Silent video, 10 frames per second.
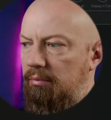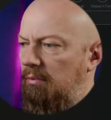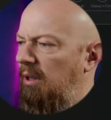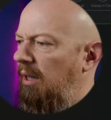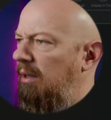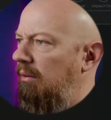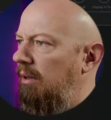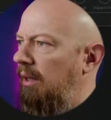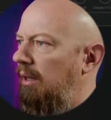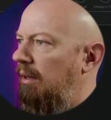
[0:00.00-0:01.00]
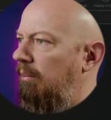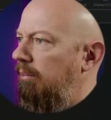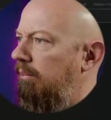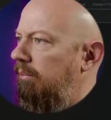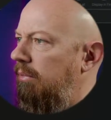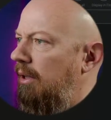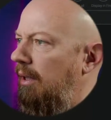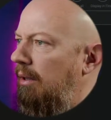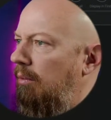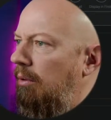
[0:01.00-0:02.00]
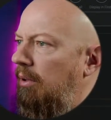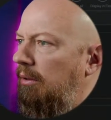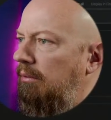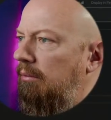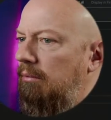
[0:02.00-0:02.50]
What did I do? Did I hit the wrong button?